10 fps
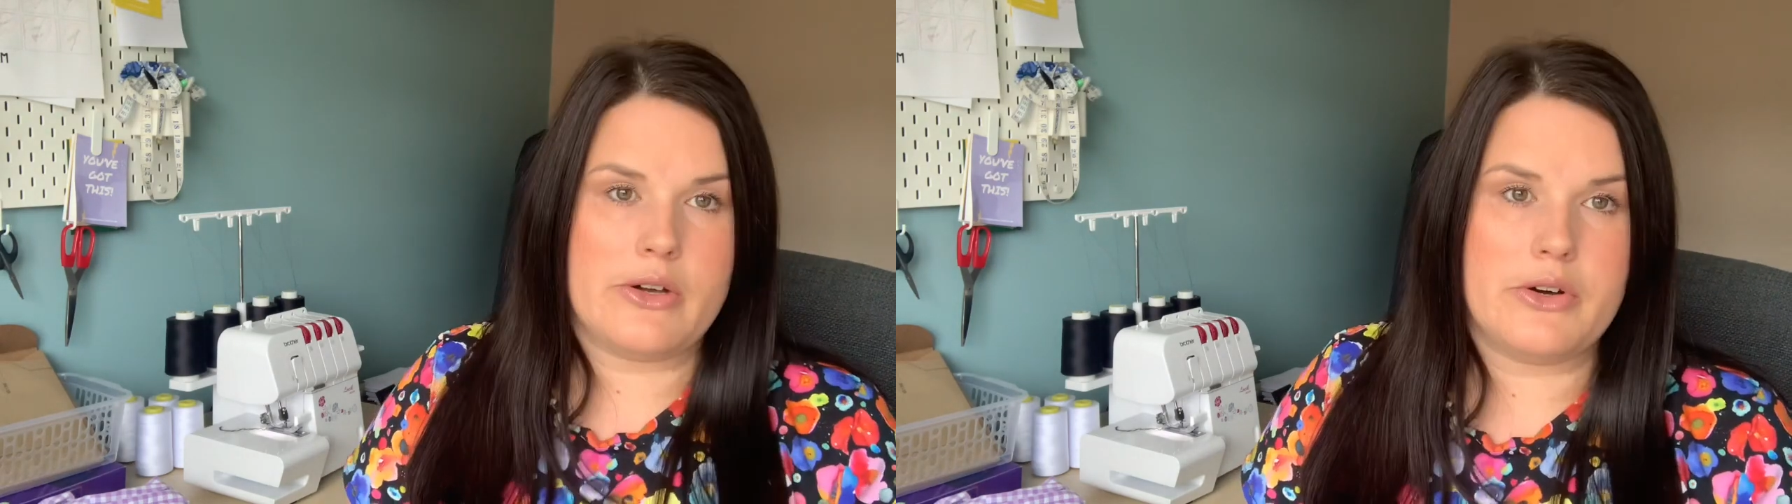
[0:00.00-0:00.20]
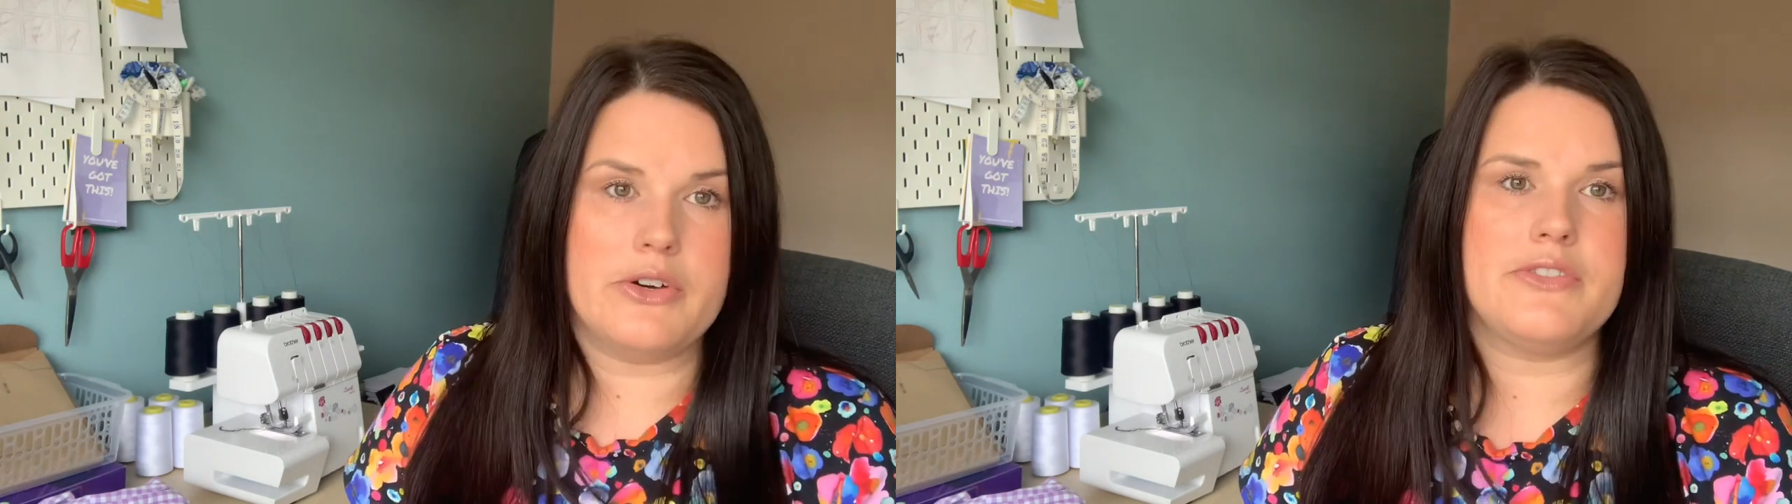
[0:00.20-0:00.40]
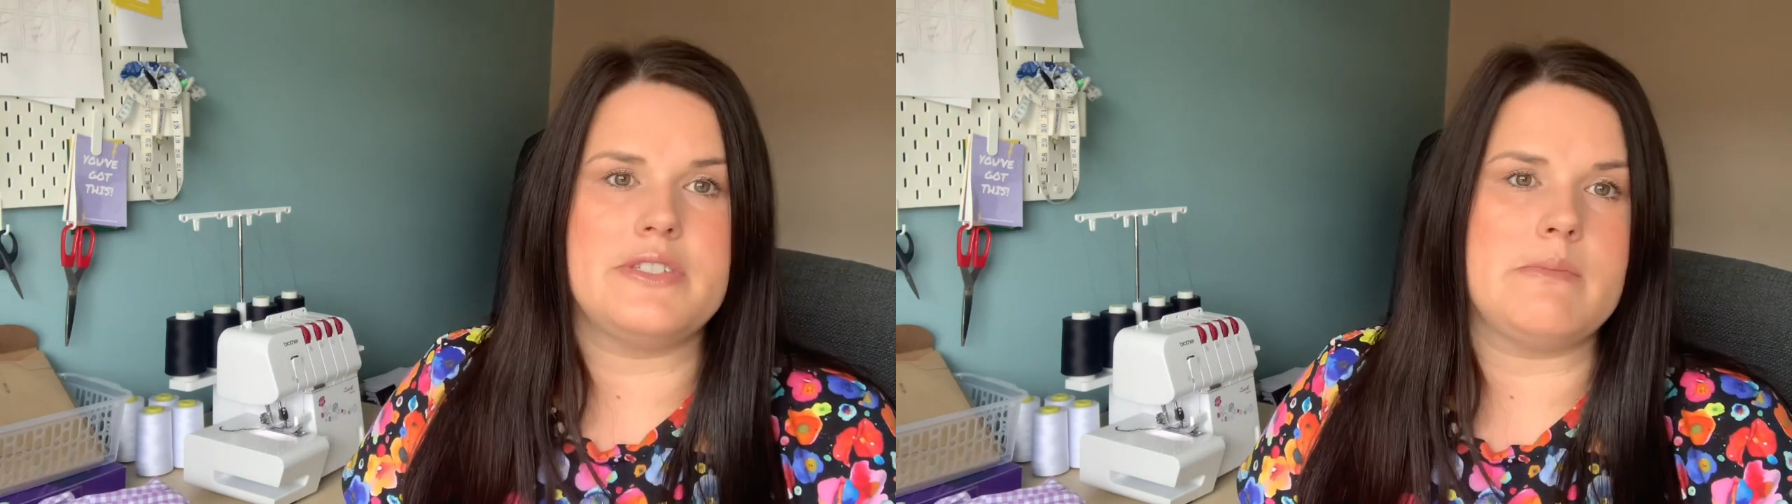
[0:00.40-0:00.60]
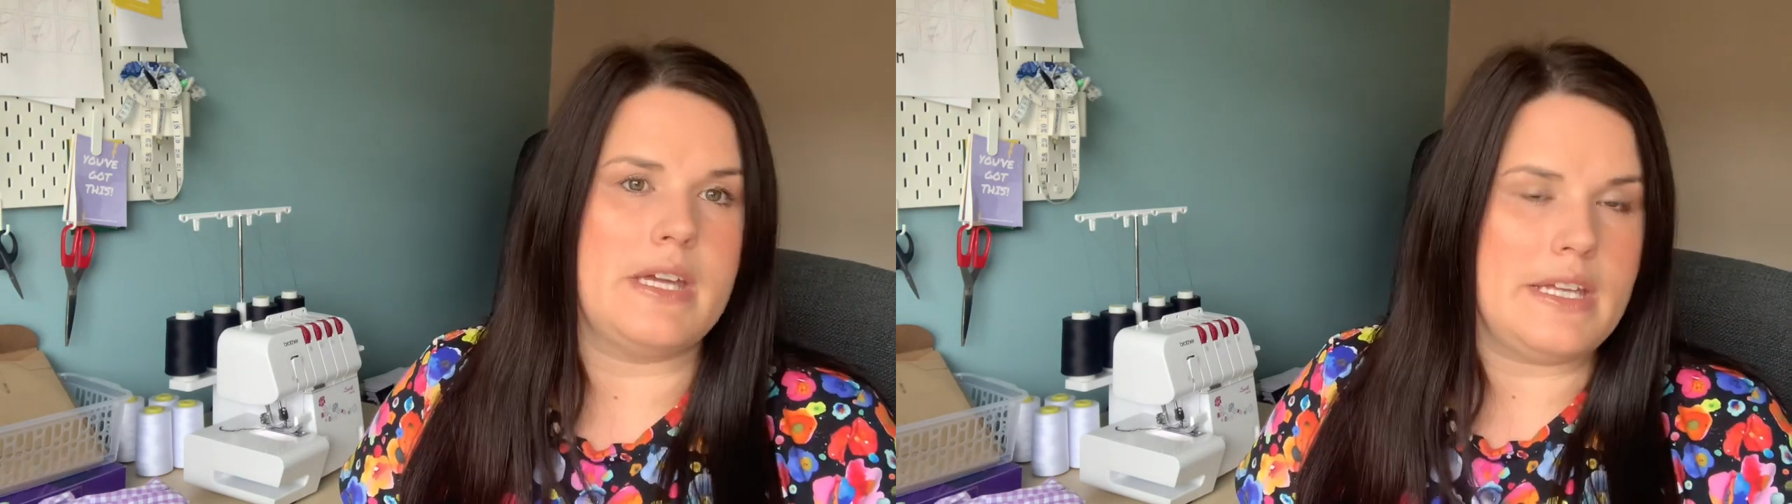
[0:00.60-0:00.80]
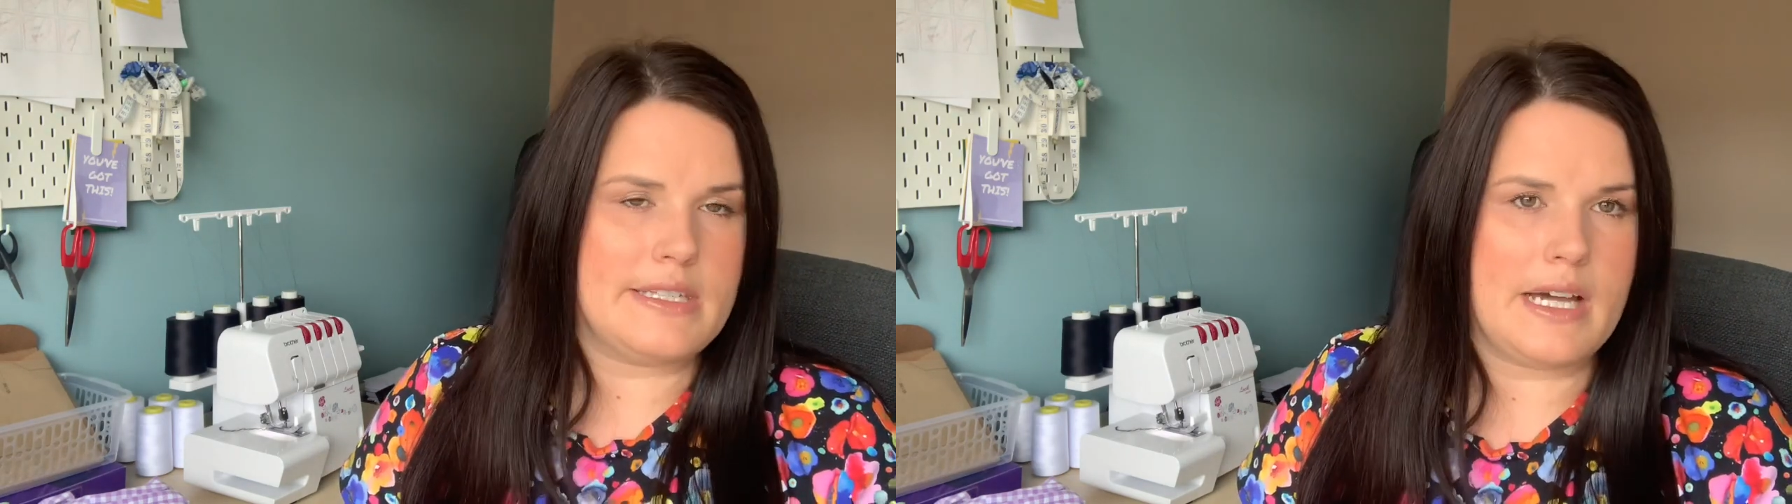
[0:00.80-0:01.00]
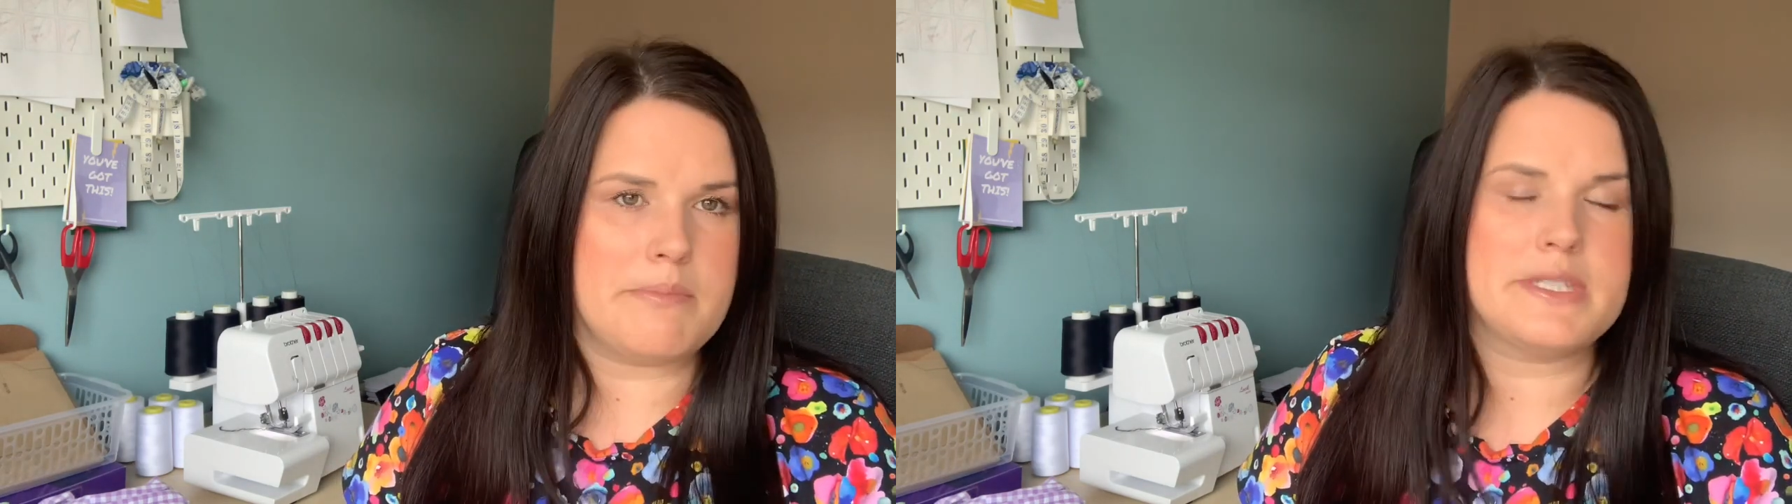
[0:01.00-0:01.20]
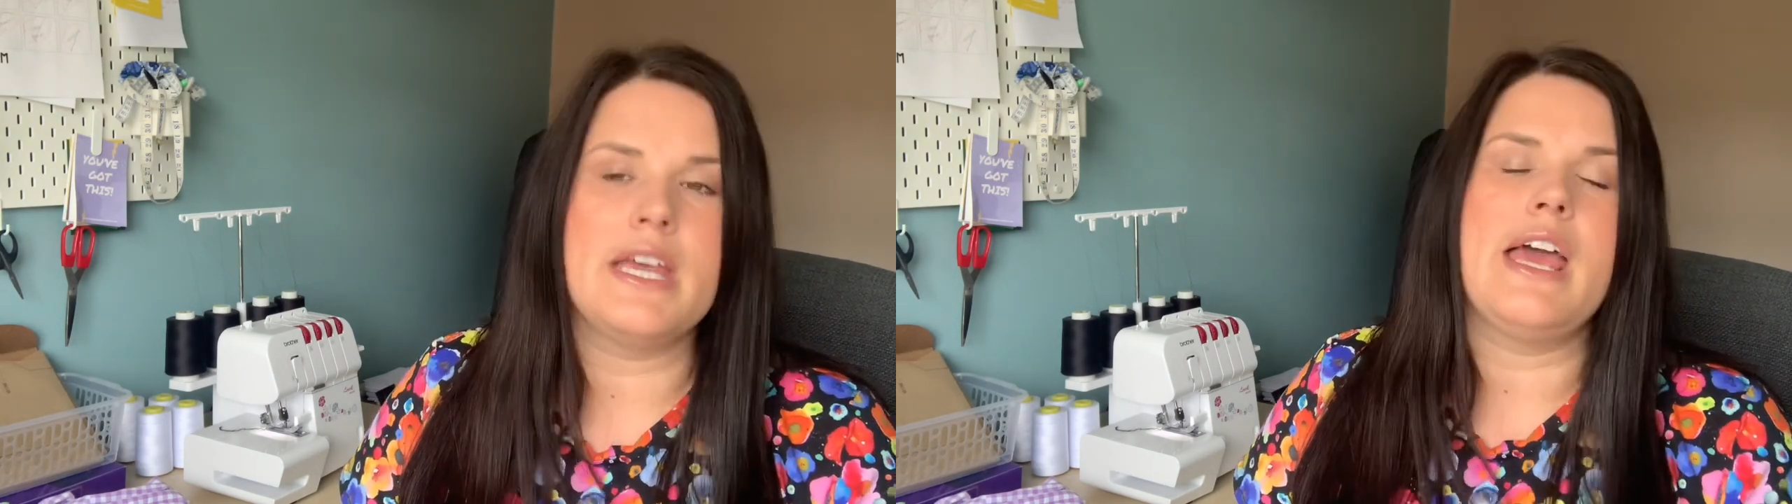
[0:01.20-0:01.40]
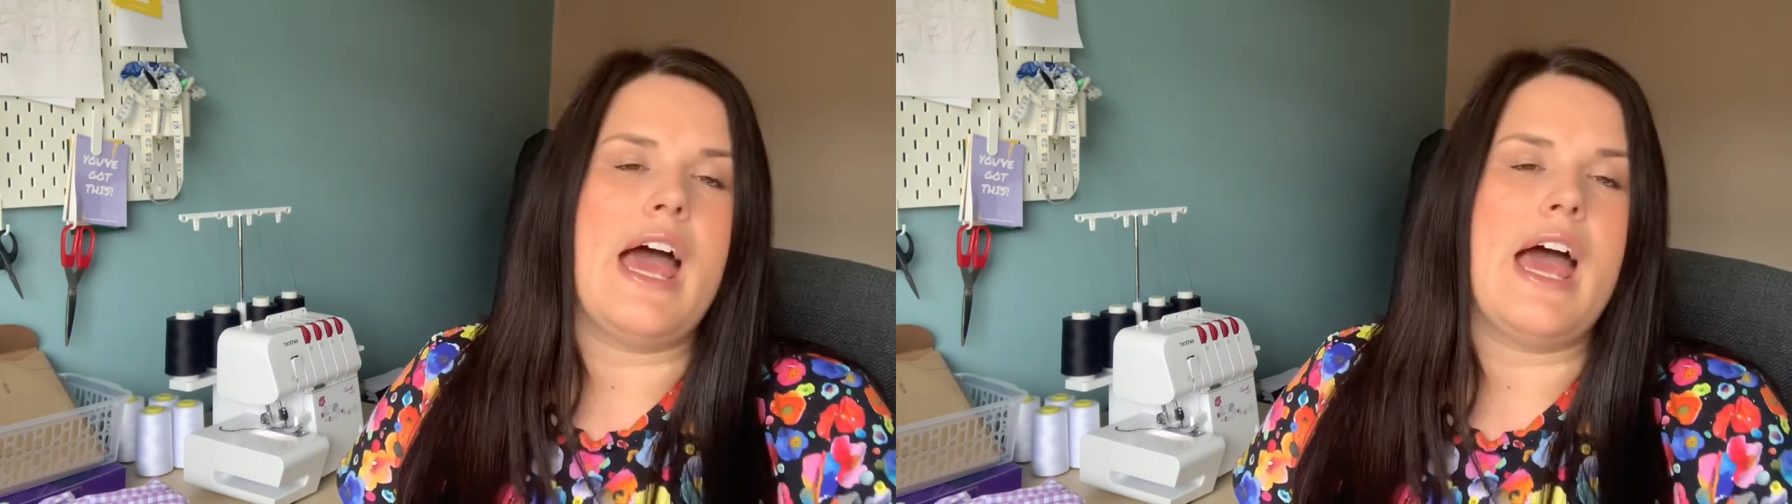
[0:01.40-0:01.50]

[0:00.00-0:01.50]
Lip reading: cuffs, you make your tabs,